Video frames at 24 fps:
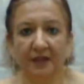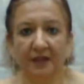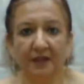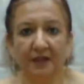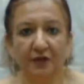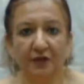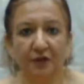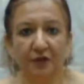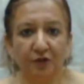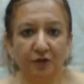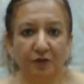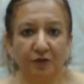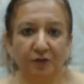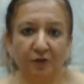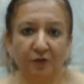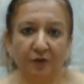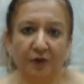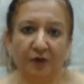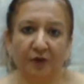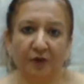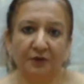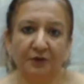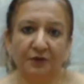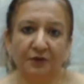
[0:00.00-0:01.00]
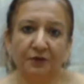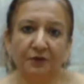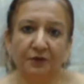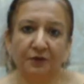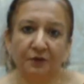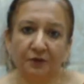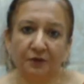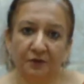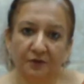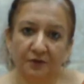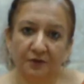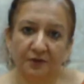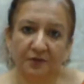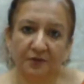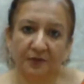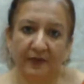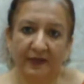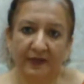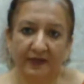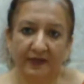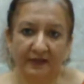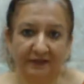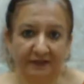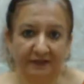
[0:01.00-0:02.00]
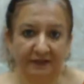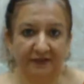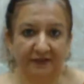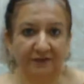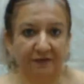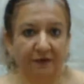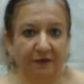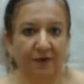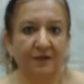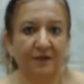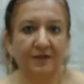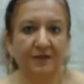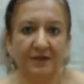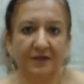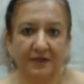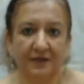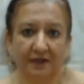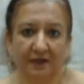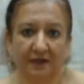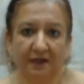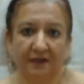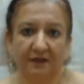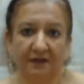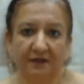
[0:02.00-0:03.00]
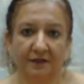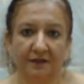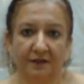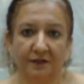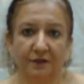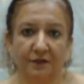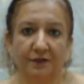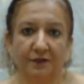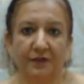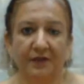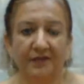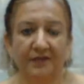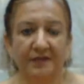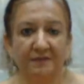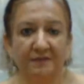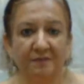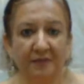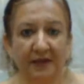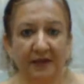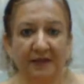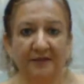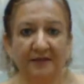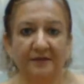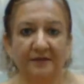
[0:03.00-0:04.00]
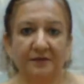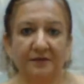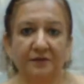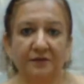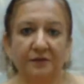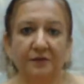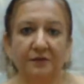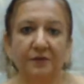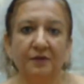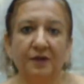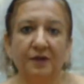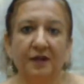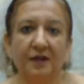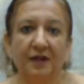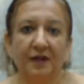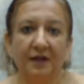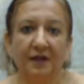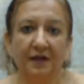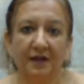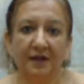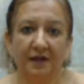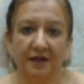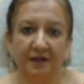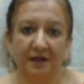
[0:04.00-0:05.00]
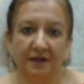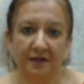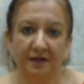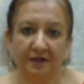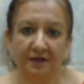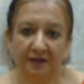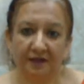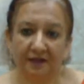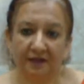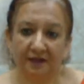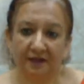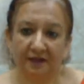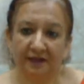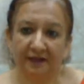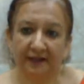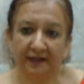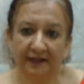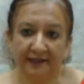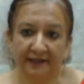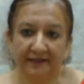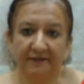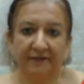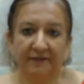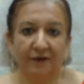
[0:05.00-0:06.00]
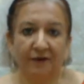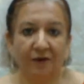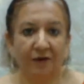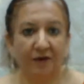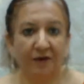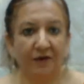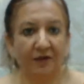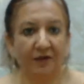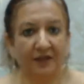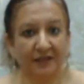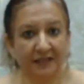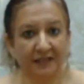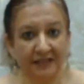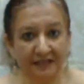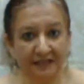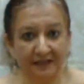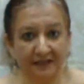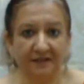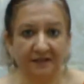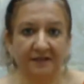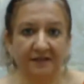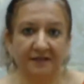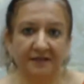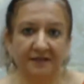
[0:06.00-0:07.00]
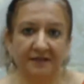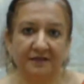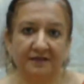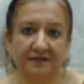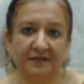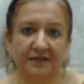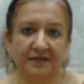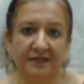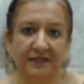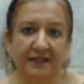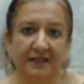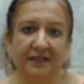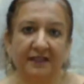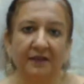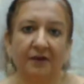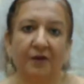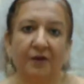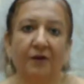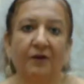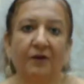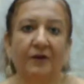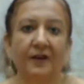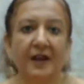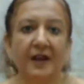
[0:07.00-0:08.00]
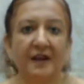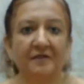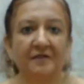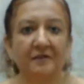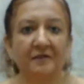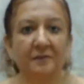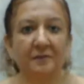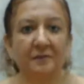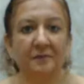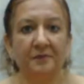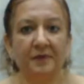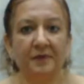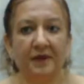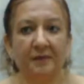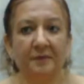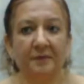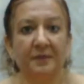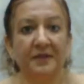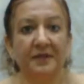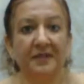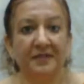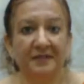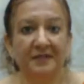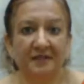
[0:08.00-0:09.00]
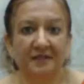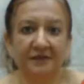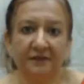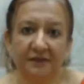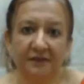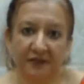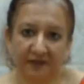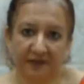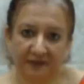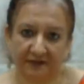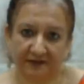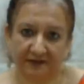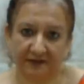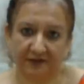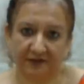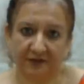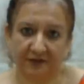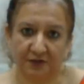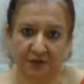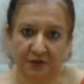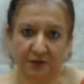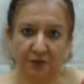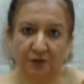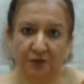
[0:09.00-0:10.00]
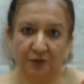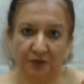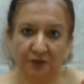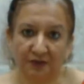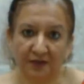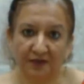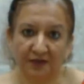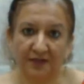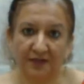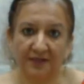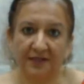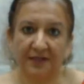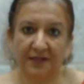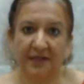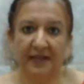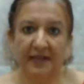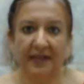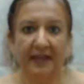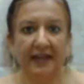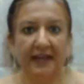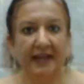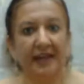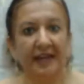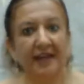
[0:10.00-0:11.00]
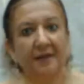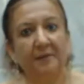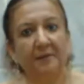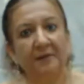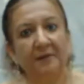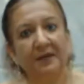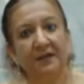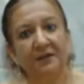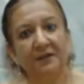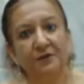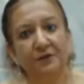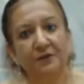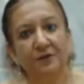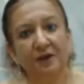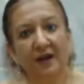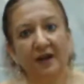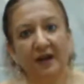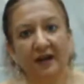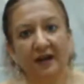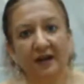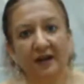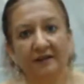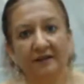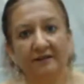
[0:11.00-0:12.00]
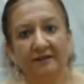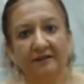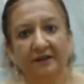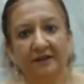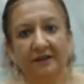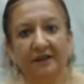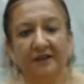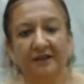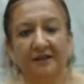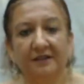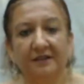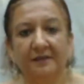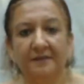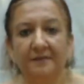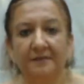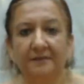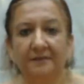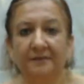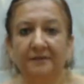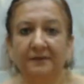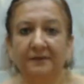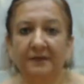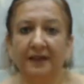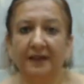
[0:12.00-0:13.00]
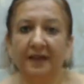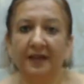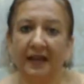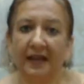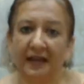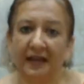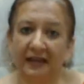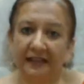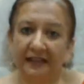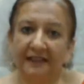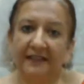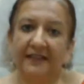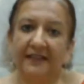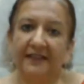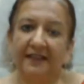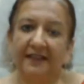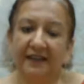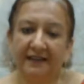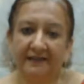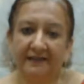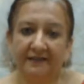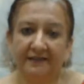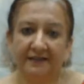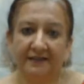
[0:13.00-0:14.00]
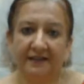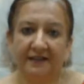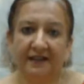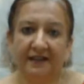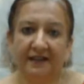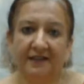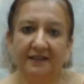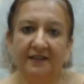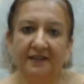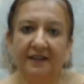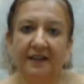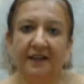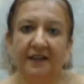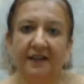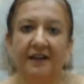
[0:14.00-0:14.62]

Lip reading: You don't want to lose weight and then fall sick. So it's best to live or consistently or have a persevere towards aiming to have a healthy lifestyle,